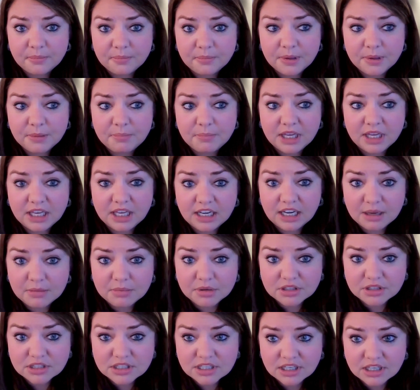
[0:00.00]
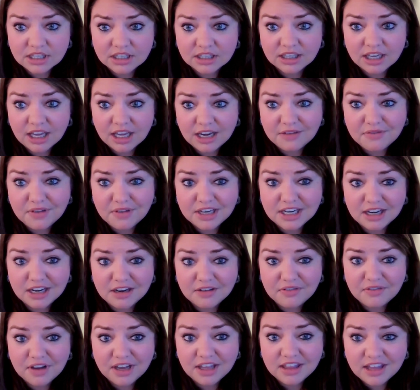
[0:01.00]
But being able to kind of
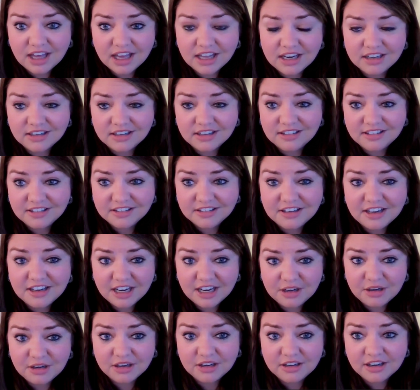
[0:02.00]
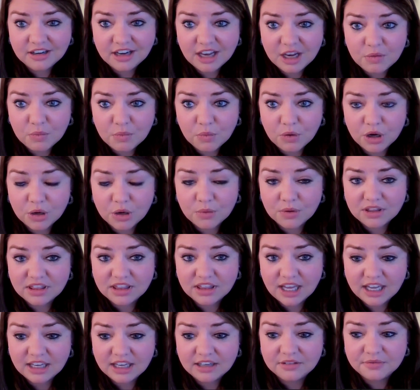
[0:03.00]
identify that and work with
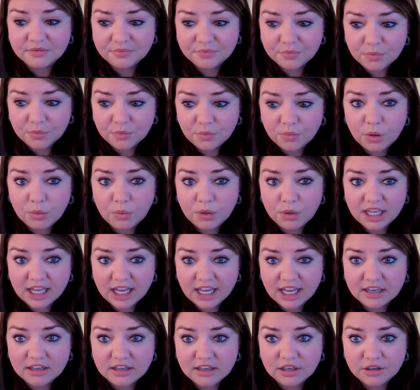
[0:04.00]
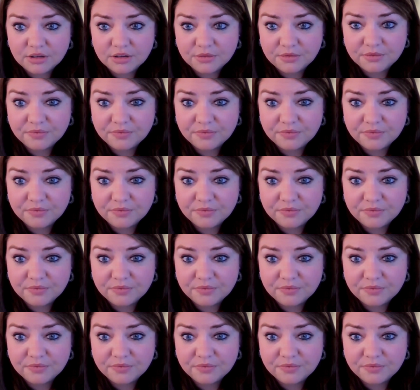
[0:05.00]
that, what we can do.